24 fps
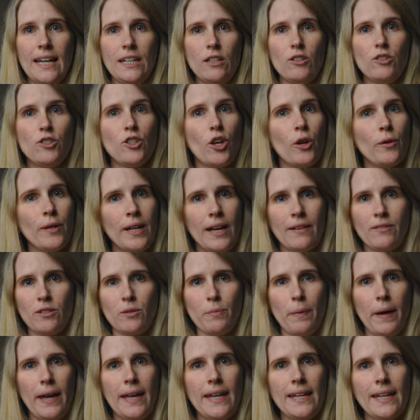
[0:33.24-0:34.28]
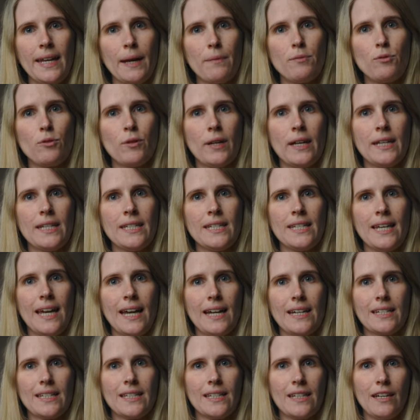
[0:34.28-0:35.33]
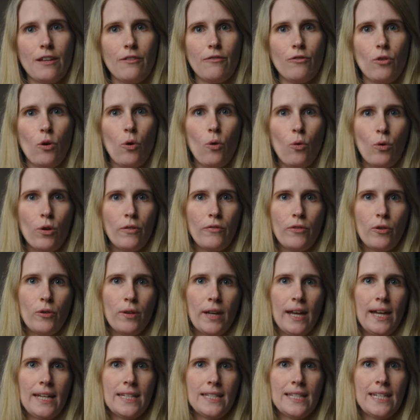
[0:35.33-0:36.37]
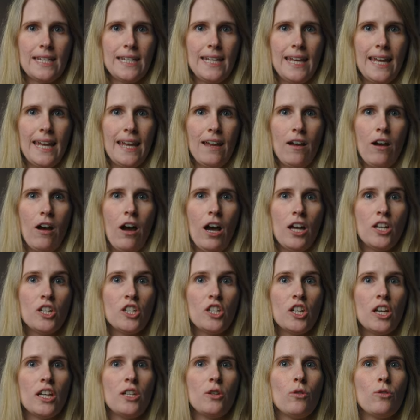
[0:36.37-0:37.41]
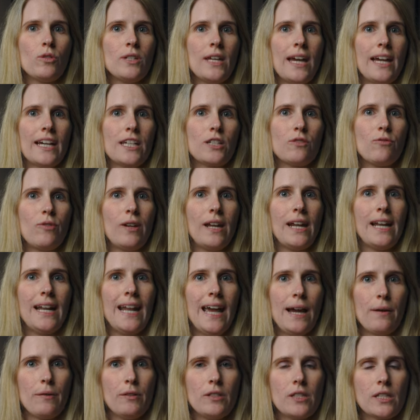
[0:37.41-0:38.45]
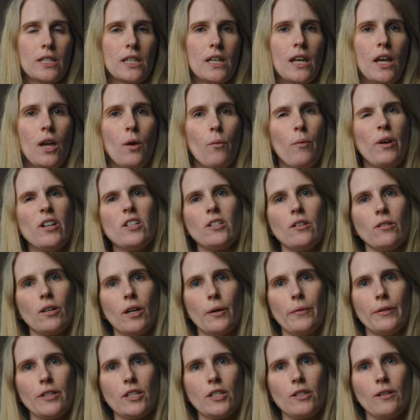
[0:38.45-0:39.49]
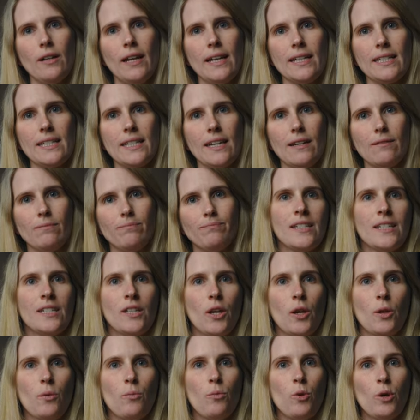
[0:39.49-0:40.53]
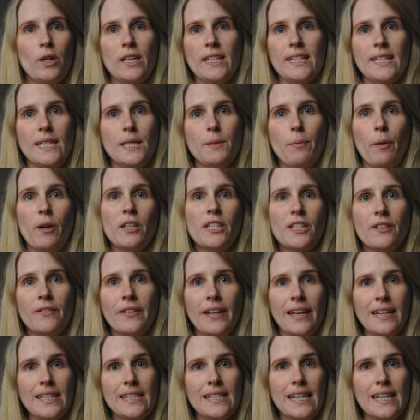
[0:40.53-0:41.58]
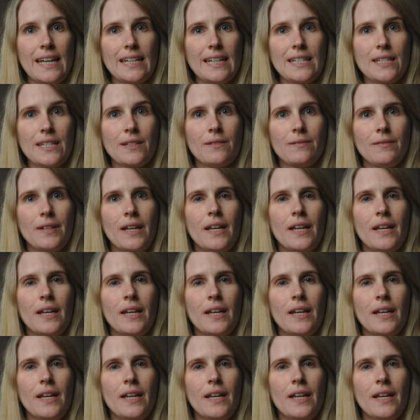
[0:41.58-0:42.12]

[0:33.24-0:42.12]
and you don't have to pay capital gains tax if all of your gains in a year are under your tax-free allowance, which I'll go into later. So what is disposing of an asset?